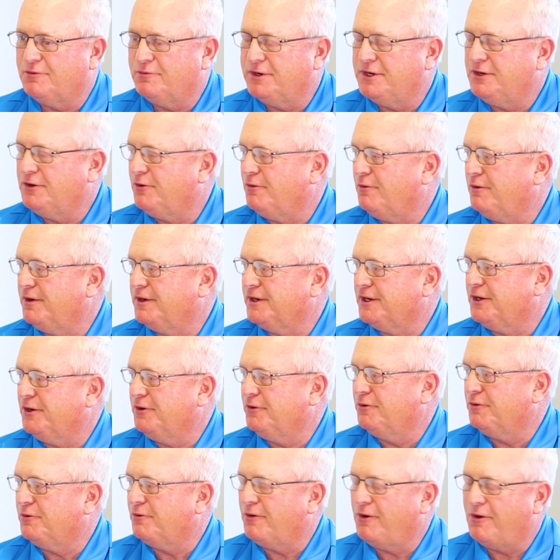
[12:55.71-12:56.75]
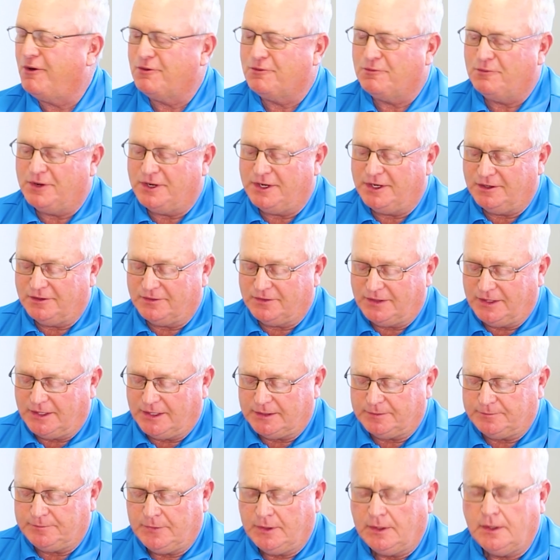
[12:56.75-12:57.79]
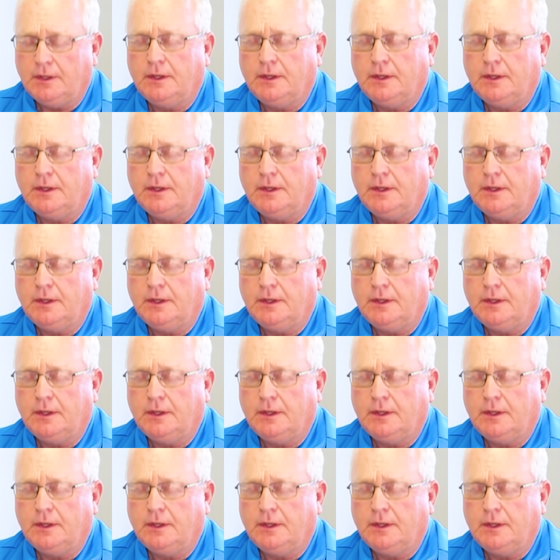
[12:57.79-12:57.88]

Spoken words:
and we don't want to go the wrong way on that.